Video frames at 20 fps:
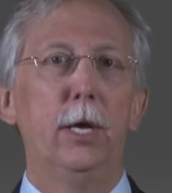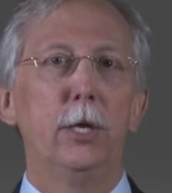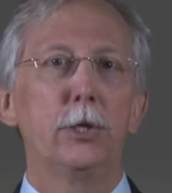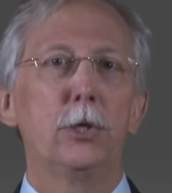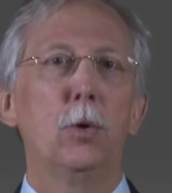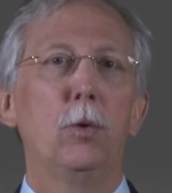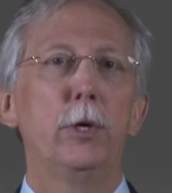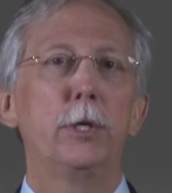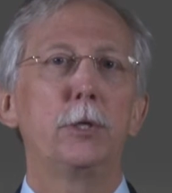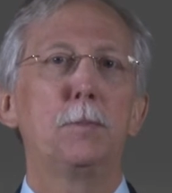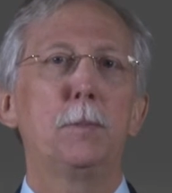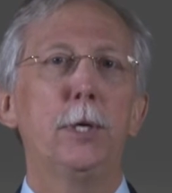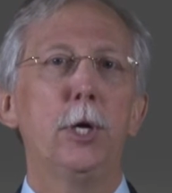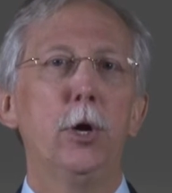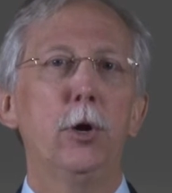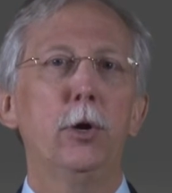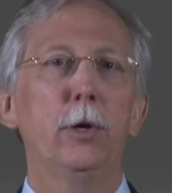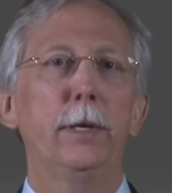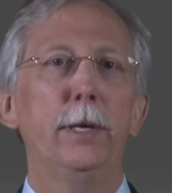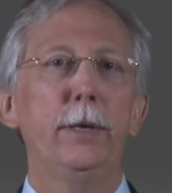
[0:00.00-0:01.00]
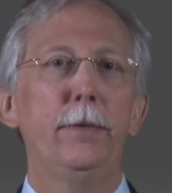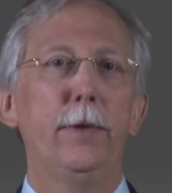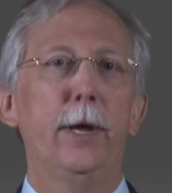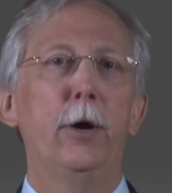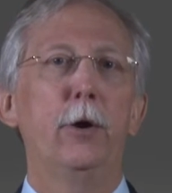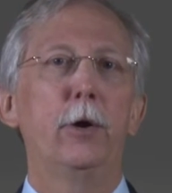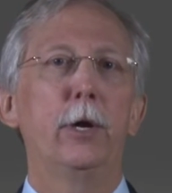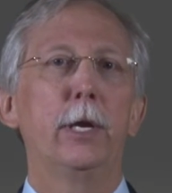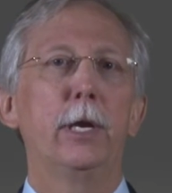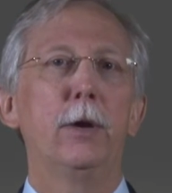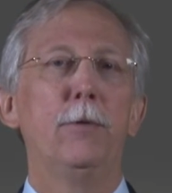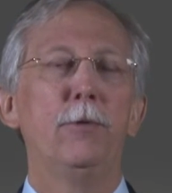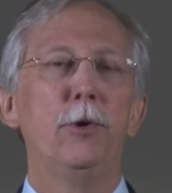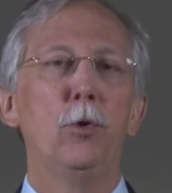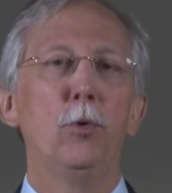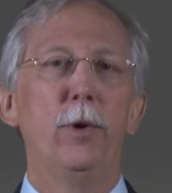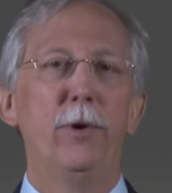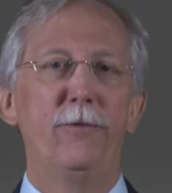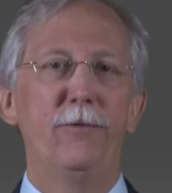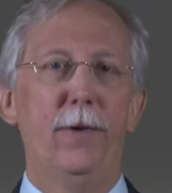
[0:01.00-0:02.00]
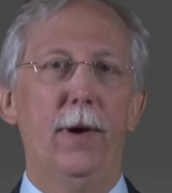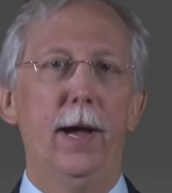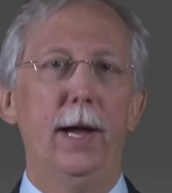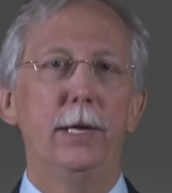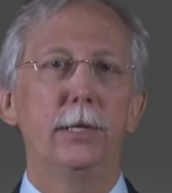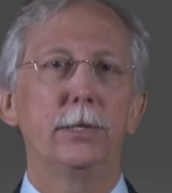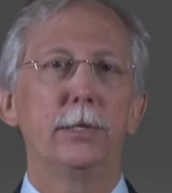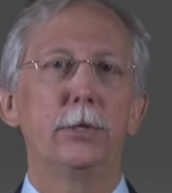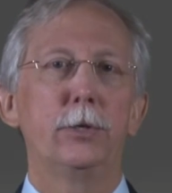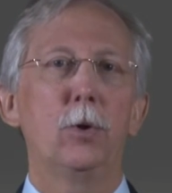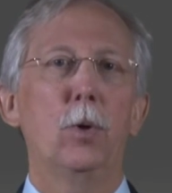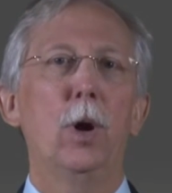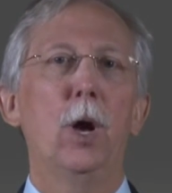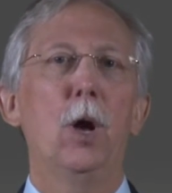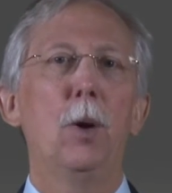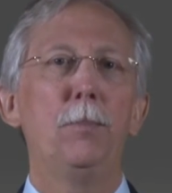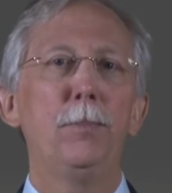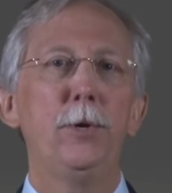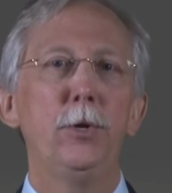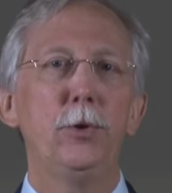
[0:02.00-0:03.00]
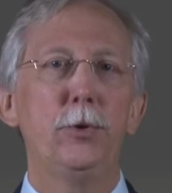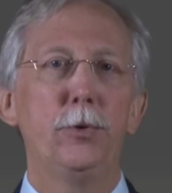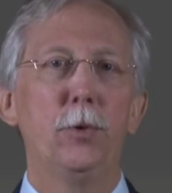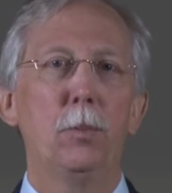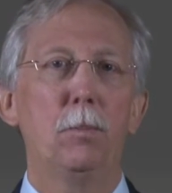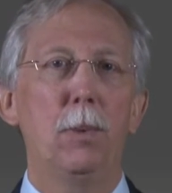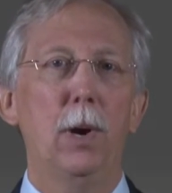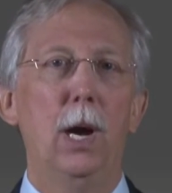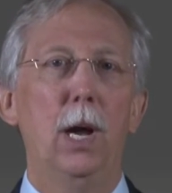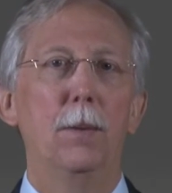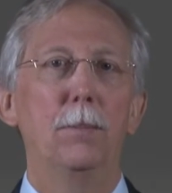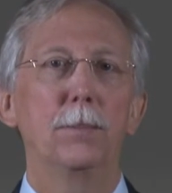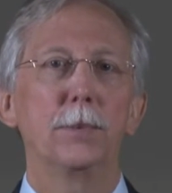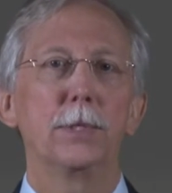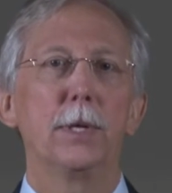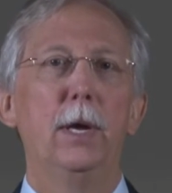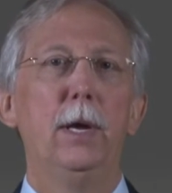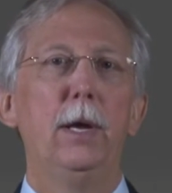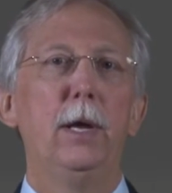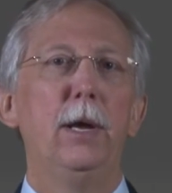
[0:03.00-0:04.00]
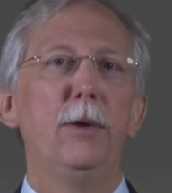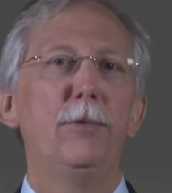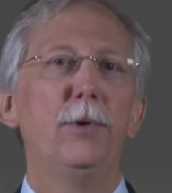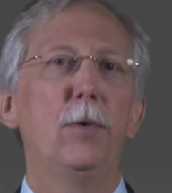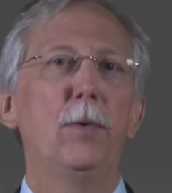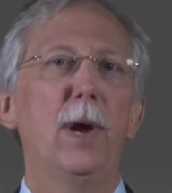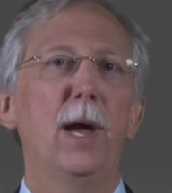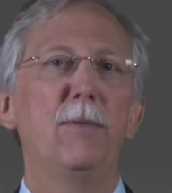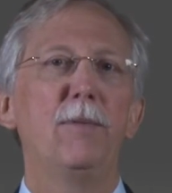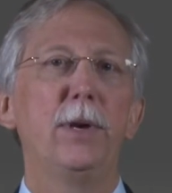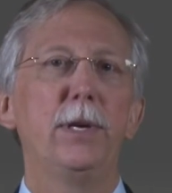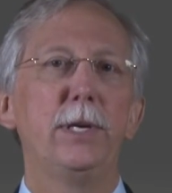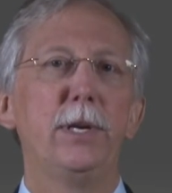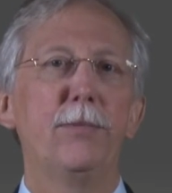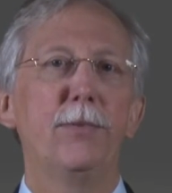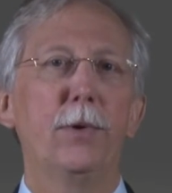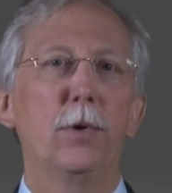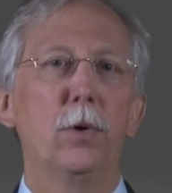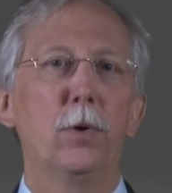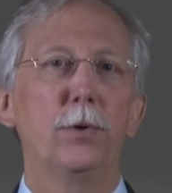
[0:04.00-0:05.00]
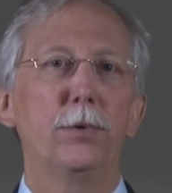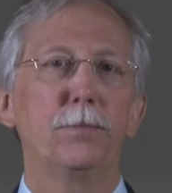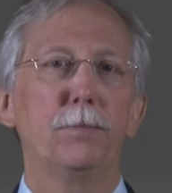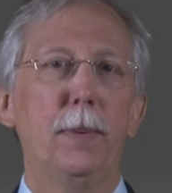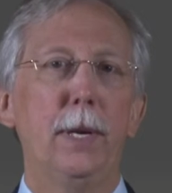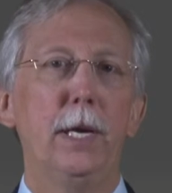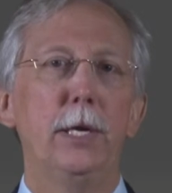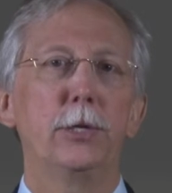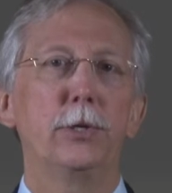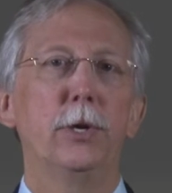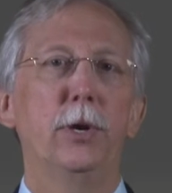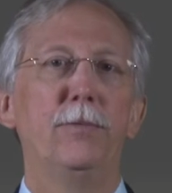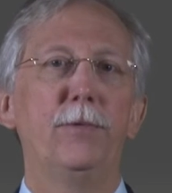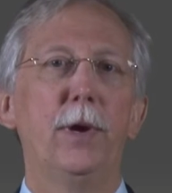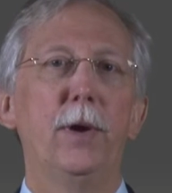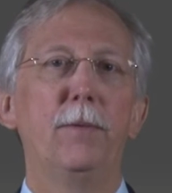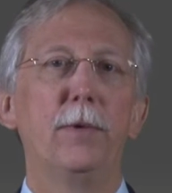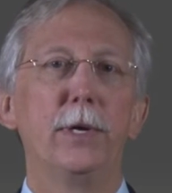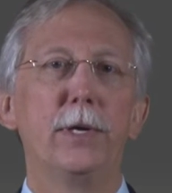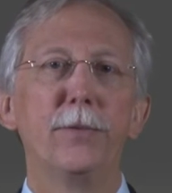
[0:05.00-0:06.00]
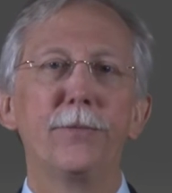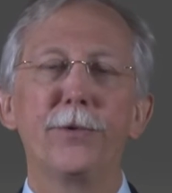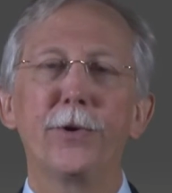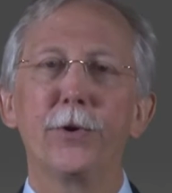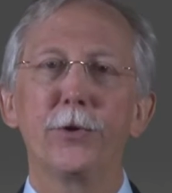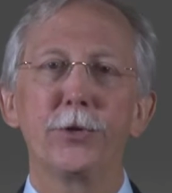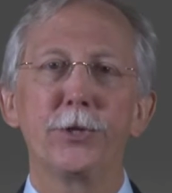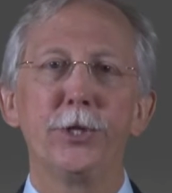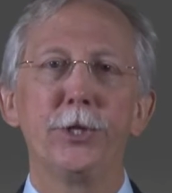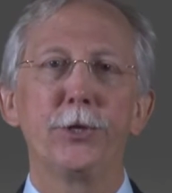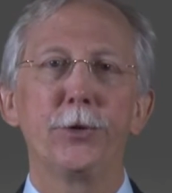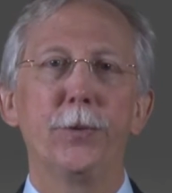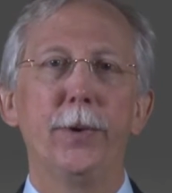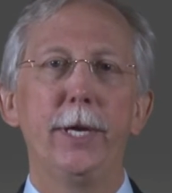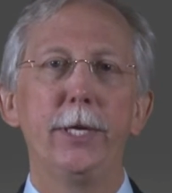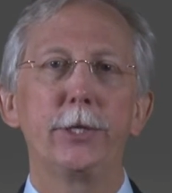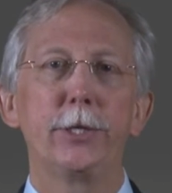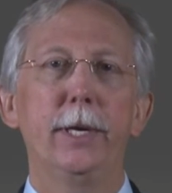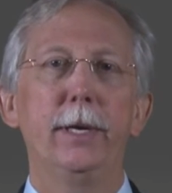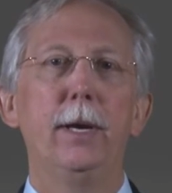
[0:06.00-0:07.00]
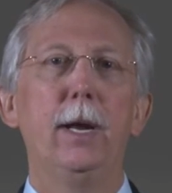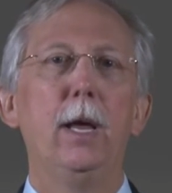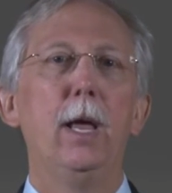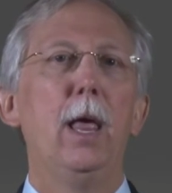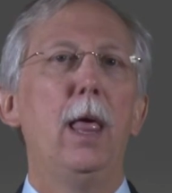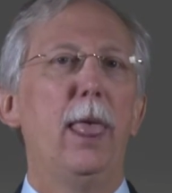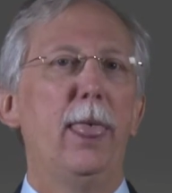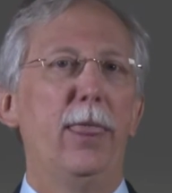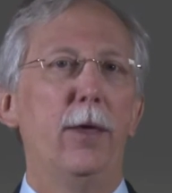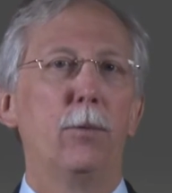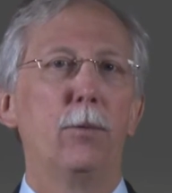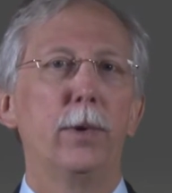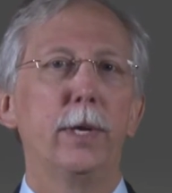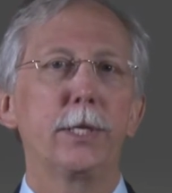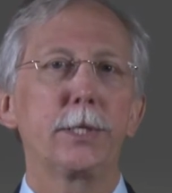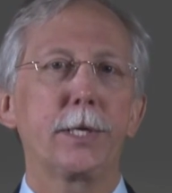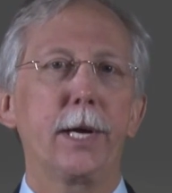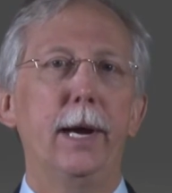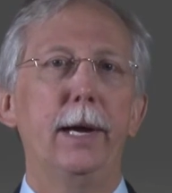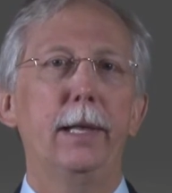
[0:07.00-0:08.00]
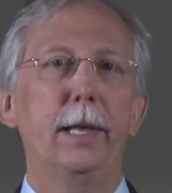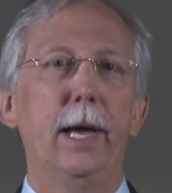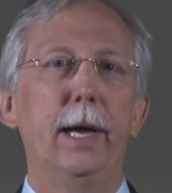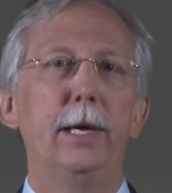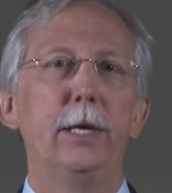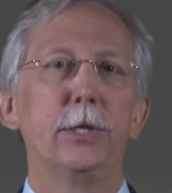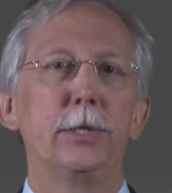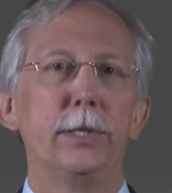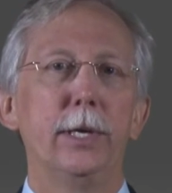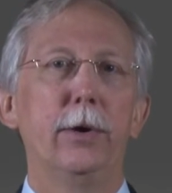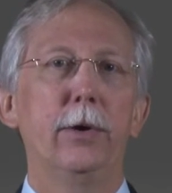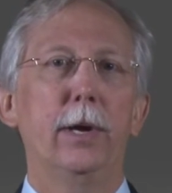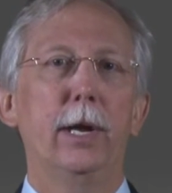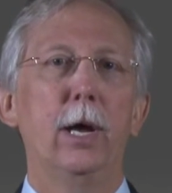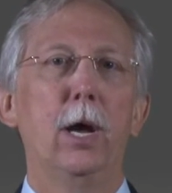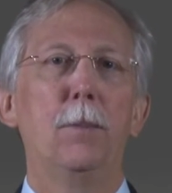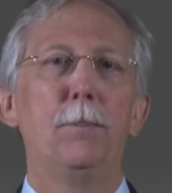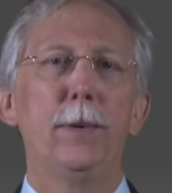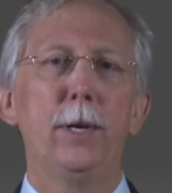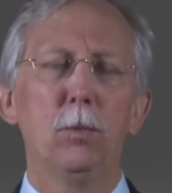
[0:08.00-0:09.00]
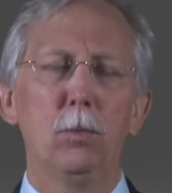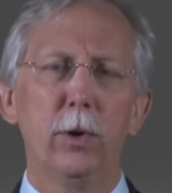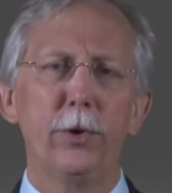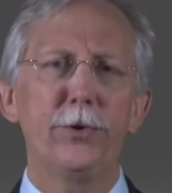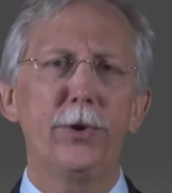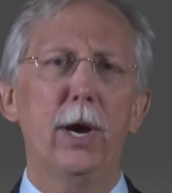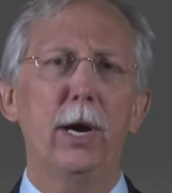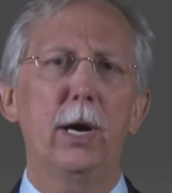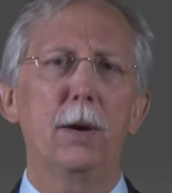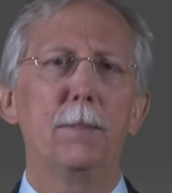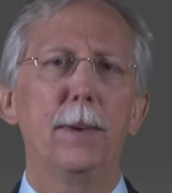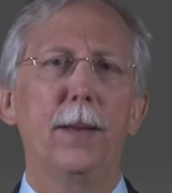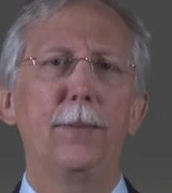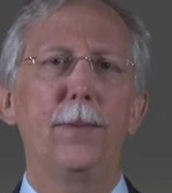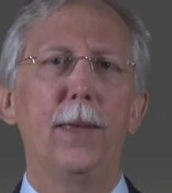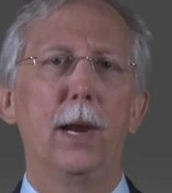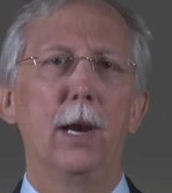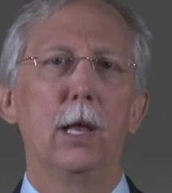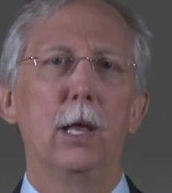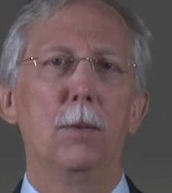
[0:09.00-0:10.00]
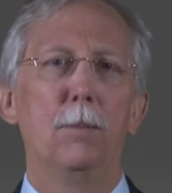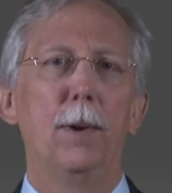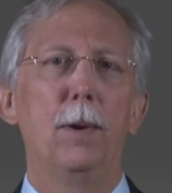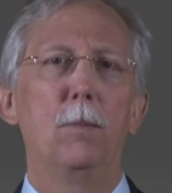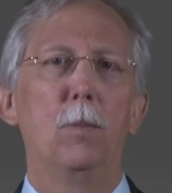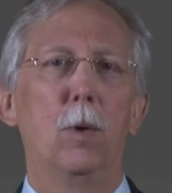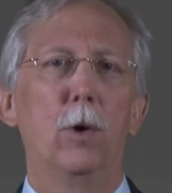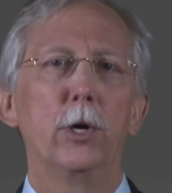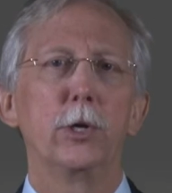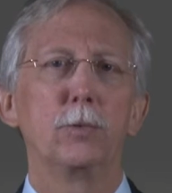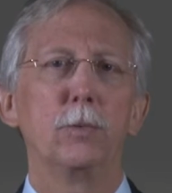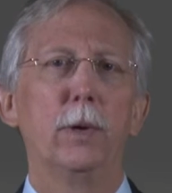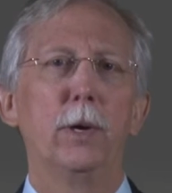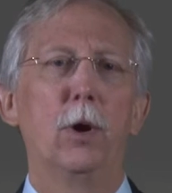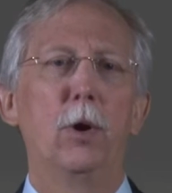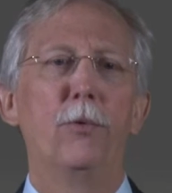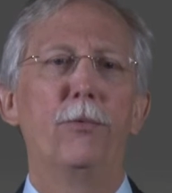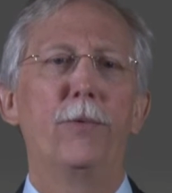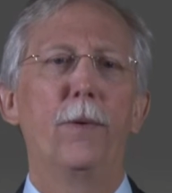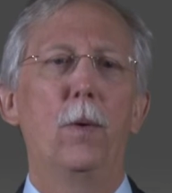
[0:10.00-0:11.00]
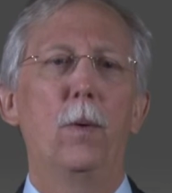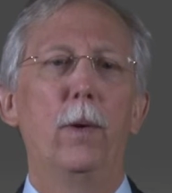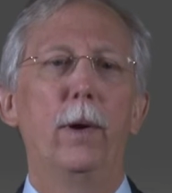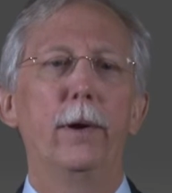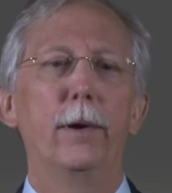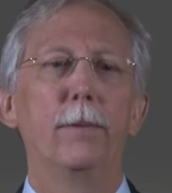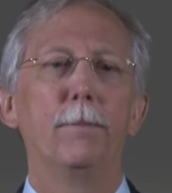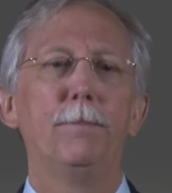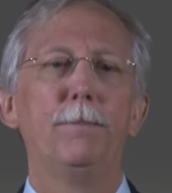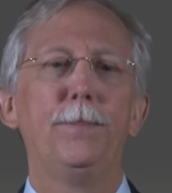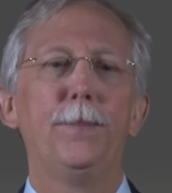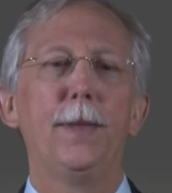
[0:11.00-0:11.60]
So it's purely there to give you advice, to help you through problems. If you have a difficult patient, if you have a difficult situation, the risk hotline is there to help you. And we'll talk about that a little bit more as we go forward.